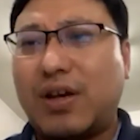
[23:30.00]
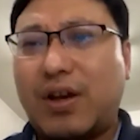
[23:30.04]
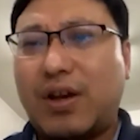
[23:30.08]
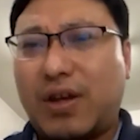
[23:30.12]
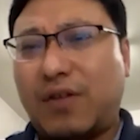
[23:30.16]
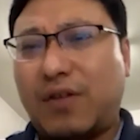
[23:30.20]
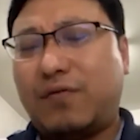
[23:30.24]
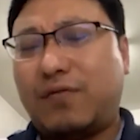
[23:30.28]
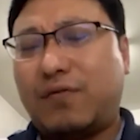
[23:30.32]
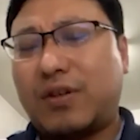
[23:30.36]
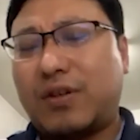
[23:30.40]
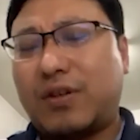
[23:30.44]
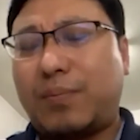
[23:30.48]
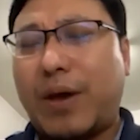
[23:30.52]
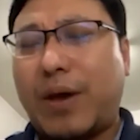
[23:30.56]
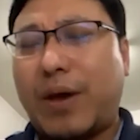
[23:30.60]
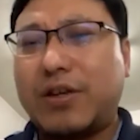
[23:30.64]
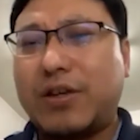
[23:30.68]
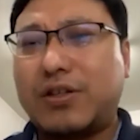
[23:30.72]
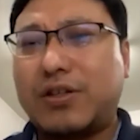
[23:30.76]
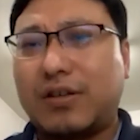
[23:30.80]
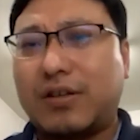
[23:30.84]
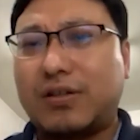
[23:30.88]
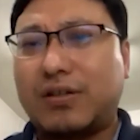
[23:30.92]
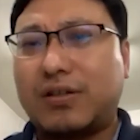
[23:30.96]
he
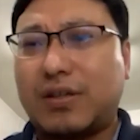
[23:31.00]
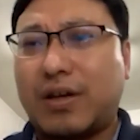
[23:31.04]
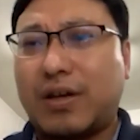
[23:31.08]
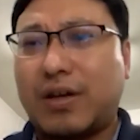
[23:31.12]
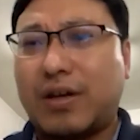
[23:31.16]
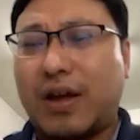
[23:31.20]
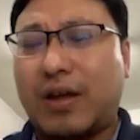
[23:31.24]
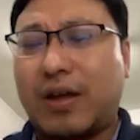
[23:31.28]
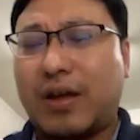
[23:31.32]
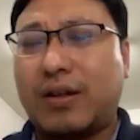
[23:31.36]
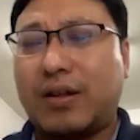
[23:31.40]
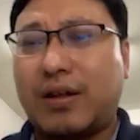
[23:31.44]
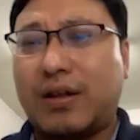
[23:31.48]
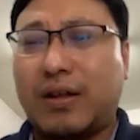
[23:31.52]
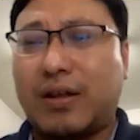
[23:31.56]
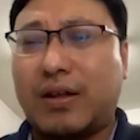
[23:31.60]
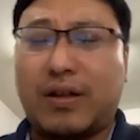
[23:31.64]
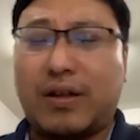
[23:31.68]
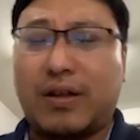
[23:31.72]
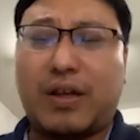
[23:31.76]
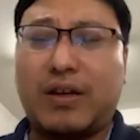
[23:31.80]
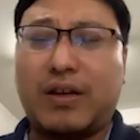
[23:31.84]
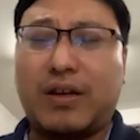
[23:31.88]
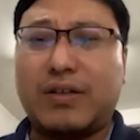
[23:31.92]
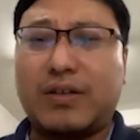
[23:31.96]
suffered with
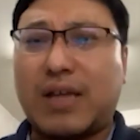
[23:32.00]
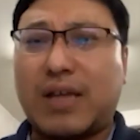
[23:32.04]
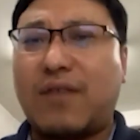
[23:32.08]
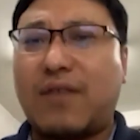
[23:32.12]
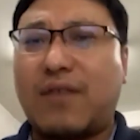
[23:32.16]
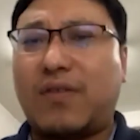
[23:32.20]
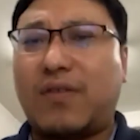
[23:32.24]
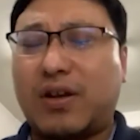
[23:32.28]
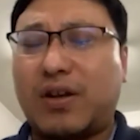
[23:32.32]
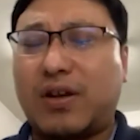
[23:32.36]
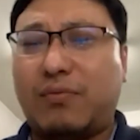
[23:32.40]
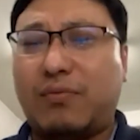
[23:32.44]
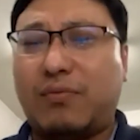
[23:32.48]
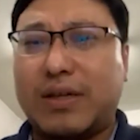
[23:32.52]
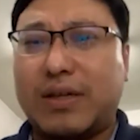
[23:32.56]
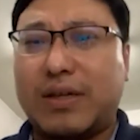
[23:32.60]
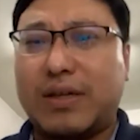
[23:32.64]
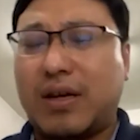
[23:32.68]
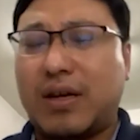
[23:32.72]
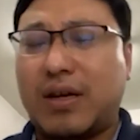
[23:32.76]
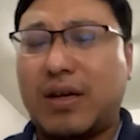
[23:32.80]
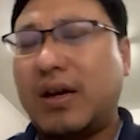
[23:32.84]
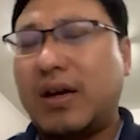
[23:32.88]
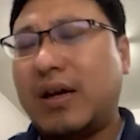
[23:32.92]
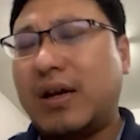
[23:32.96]
such as
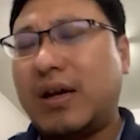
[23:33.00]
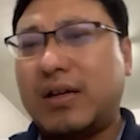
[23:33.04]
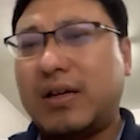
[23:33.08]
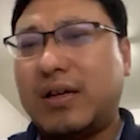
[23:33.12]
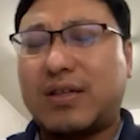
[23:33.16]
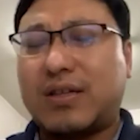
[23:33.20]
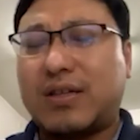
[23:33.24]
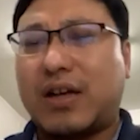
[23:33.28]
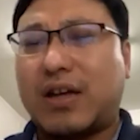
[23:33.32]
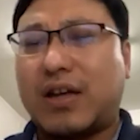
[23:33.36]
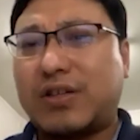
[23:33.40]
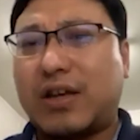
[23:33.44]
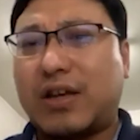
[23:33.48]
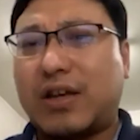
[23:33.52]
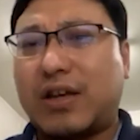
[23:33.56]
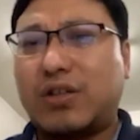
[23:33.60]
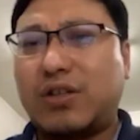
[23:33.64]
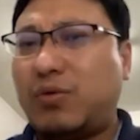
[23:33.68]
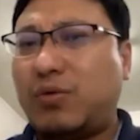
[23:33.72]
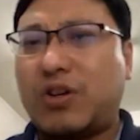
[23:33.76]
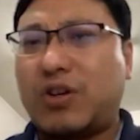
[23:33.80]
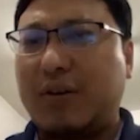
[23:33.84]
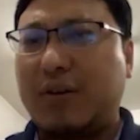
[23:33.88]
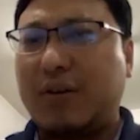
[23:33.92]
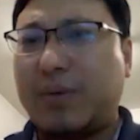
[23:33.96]
leukemia, they can't
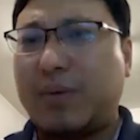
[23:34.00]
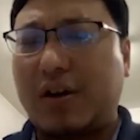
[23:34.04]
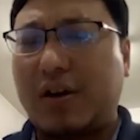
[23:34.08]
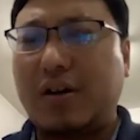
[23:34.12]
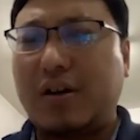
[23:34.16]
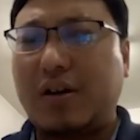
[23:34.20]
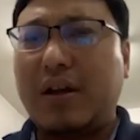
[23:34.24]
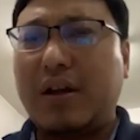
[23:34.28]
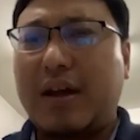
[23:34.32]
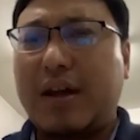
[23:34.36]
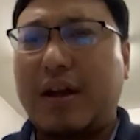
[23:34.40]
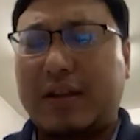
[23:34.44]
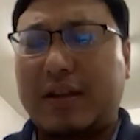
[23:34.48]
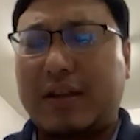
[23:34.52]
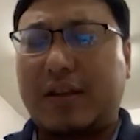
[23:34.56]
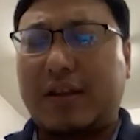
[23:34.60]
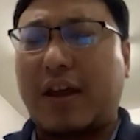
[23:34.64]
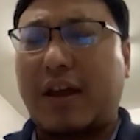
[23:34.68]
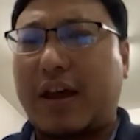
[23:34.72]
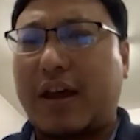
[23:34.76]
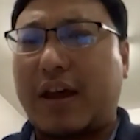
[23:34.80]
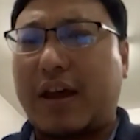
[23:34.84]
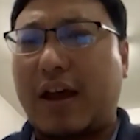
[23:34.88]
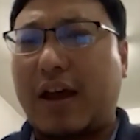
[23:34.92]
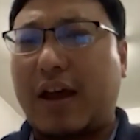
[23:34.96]
wait,
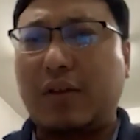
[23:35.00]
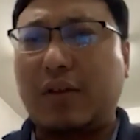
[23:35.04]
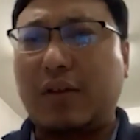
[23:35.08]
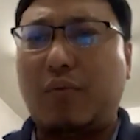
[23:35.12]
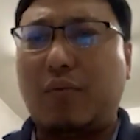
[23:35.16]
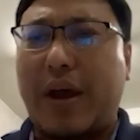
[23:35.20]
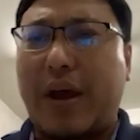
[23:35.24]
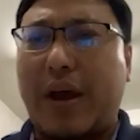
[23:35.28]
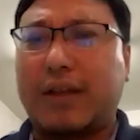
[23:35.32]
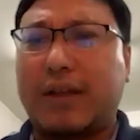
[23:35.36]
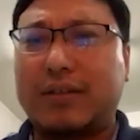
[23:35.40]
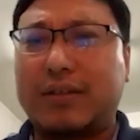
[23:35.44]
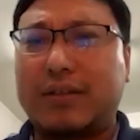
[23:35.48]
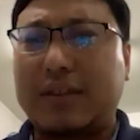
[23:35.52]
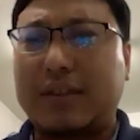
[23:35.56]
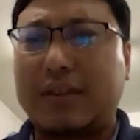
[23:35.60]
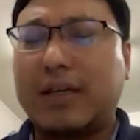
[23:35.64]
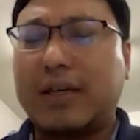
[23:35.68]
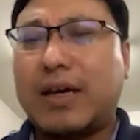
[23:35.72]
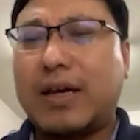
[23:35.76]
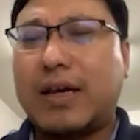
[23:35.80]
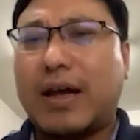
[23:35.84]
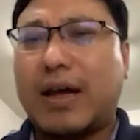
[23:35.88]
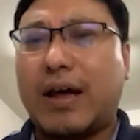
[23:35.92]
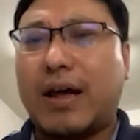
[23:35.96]
and
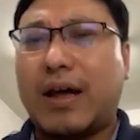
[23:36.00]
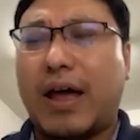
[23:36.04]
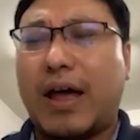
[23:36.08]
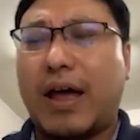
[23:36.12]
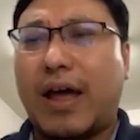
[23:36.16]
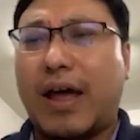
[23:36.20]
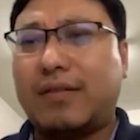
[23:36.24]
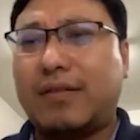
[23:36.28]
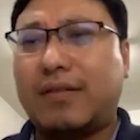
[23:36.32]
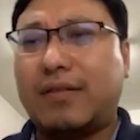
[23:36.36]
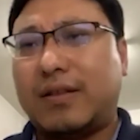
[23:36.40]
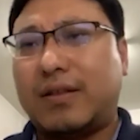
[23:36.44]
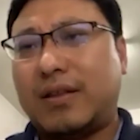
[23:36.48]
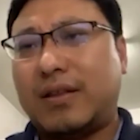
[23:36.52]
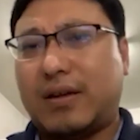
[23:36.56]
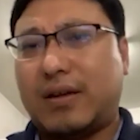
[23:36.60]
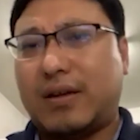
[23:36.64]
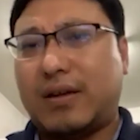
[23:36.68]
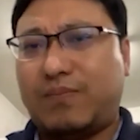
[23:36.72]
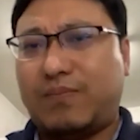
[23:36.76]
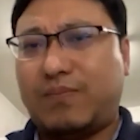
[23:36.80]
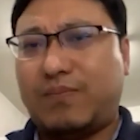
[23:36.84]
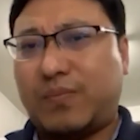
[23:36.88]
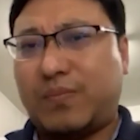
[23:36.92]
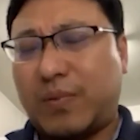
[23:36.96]
meanwhile
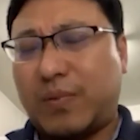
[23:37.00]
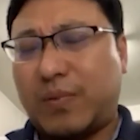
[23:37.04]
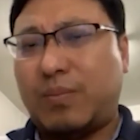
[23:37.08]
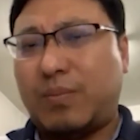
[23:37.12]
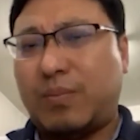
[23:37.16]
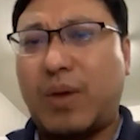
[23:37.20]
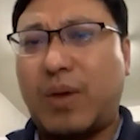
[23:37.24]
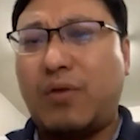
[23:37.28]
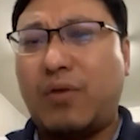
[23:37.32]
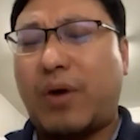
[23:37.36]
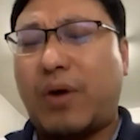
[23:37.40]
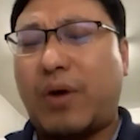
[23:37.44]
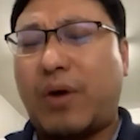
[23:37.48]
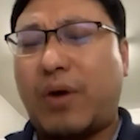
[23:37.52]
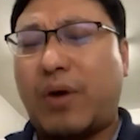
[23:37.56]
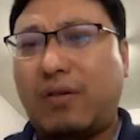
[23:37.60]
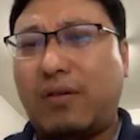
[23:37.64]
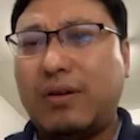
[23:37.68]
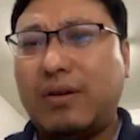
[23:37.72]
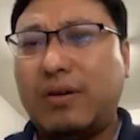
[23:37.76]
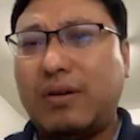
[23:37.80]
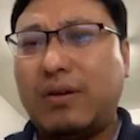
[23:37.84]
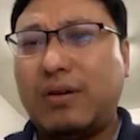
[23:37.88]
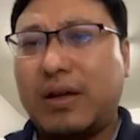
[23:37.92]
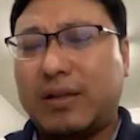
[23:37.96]
they may suffer
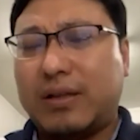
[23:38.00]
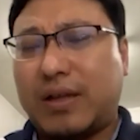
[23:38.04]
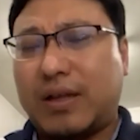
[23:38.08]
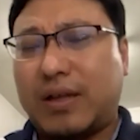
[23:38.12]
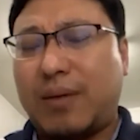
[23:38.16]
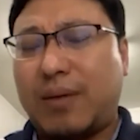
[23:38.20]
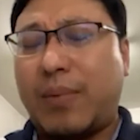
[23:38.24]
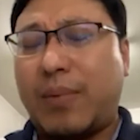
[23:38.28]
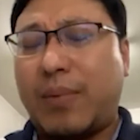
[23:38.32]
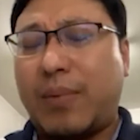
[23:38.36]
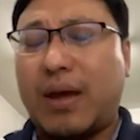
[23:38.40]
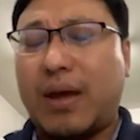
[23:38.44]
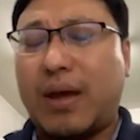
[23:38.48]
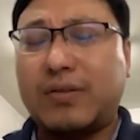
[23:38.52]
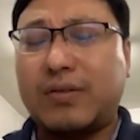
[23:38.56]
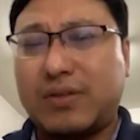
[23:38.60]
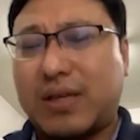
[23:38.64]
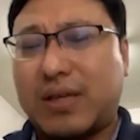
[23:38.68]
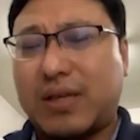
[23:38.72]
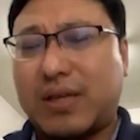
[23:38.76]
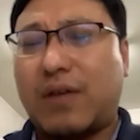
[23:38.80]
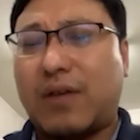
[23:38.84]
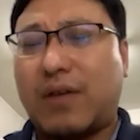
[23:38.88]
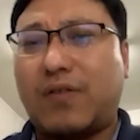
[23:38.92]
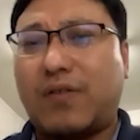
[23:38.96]
with COVID-19.
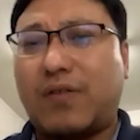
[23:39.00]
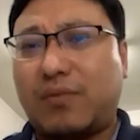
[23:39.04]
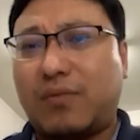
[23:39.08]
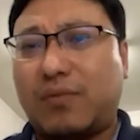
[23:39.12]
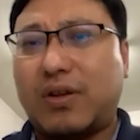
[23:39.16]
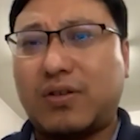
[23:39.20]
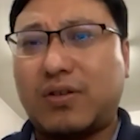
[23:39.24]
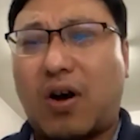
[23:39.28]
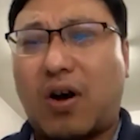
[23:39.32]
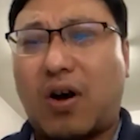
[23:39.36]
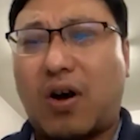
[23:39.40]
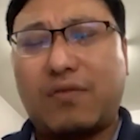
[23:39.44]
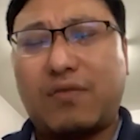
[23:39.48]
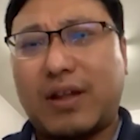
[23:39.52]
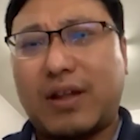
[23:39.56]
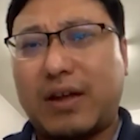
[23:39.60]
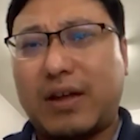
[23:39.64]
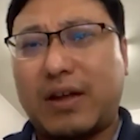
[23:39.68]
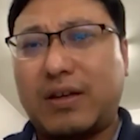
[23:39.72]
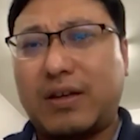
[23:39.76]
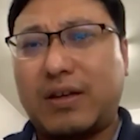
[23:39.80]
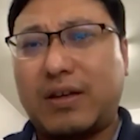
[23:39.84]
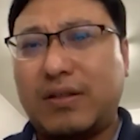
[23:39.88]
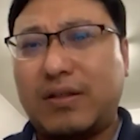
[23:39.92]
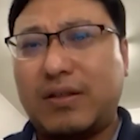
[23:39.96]
So when you
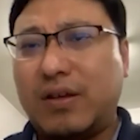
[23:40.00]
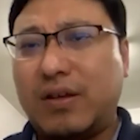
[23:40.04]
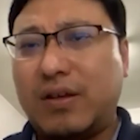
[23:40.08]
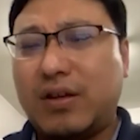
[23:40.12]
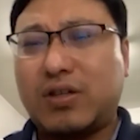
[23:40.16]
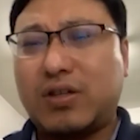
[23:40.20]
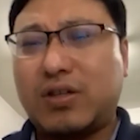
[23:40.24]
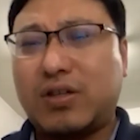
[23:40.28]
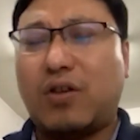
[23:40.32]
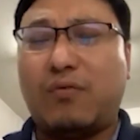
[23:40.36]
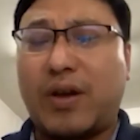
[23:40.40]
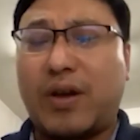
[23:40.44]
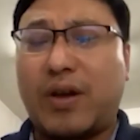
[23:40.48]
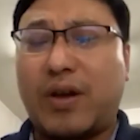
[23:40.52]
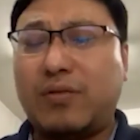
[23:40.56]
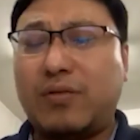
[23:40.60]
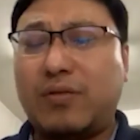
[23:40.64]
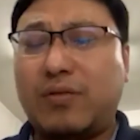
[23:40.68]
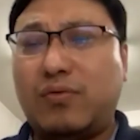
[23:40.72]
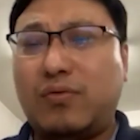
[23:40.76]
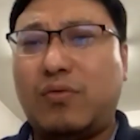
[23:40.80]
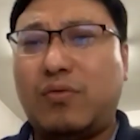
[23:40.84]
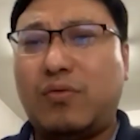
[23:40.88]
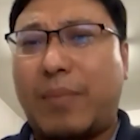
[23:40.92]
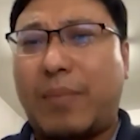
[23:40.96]
make the choice,
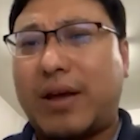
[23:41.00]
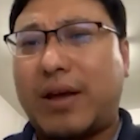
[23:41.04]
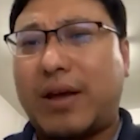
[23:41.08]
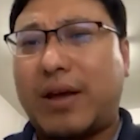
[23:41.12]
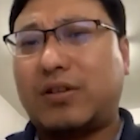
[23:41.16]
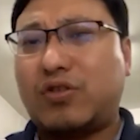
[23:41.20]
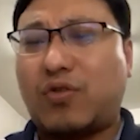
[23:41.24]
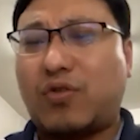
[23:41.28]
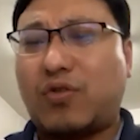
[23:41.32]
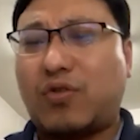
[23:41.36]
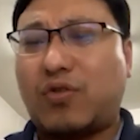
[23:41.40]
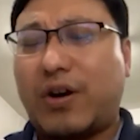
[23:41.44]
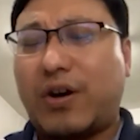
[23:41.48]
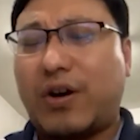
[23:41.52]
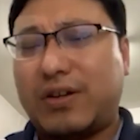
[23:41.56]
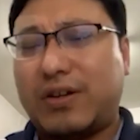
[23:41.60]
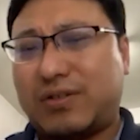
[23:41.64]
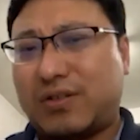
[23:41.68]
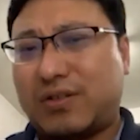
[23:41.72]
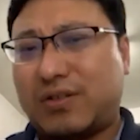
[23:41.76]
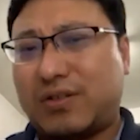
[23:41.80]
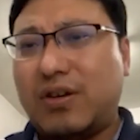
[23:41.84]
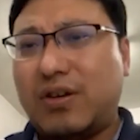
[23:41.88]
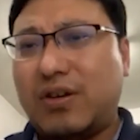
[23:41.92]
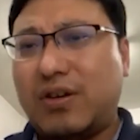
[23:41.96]
so
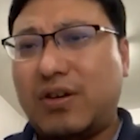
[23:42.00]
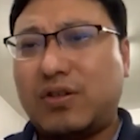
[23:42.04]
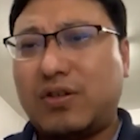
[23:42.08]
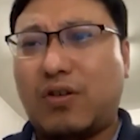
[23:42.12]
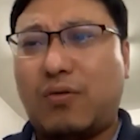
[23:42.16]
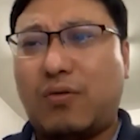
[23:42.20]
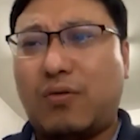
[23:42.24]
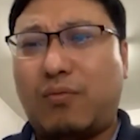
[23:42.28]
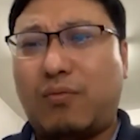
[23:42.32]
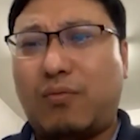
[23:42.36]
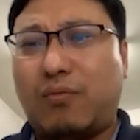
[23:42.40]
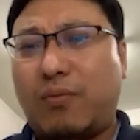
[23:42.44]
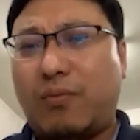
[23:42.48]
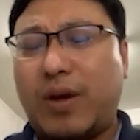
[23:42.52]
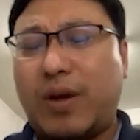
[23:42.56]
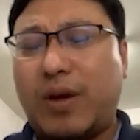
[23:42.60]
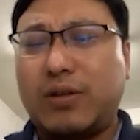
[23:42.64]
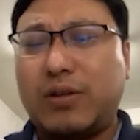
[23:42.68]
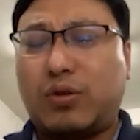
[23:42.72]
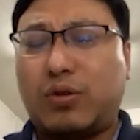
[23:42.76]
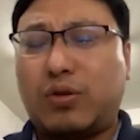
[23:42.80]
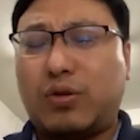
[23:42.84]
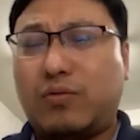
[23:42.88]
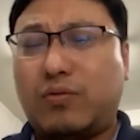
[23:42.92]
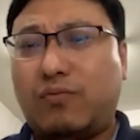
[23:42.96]
which do you think is
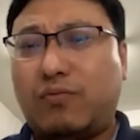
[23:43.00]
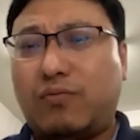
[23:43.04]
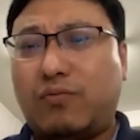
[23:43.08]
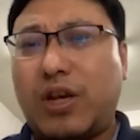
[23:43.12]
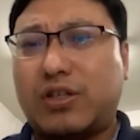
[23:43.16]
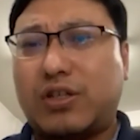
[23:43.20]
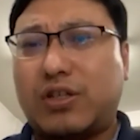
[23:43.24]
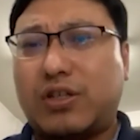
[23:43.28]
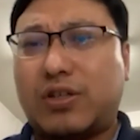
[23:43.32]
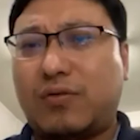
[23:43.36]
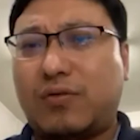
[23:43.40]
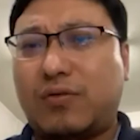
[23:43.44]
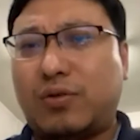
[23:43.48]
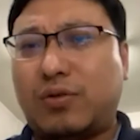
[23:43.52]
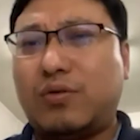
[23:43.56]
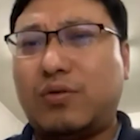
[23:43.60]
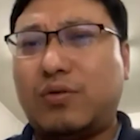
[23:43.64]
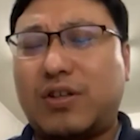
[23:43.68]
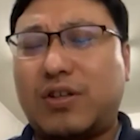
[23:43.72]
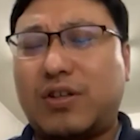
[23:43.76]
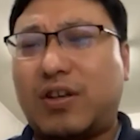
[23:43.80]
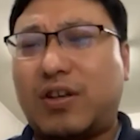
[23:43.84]
more dangerous for them?